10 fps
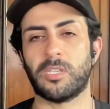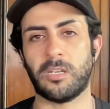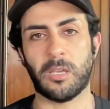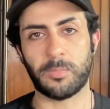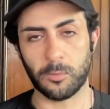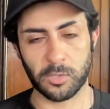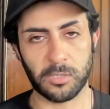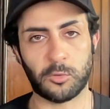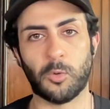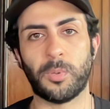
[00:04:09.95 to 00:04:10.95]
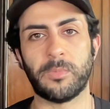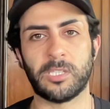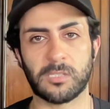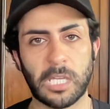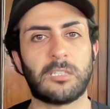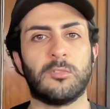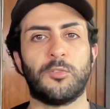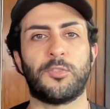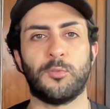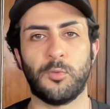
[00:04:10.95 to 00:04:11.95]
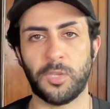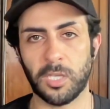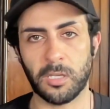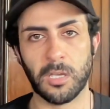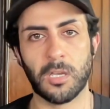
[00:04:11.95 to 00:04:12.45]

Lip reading: and abusing the dopamine cycle through the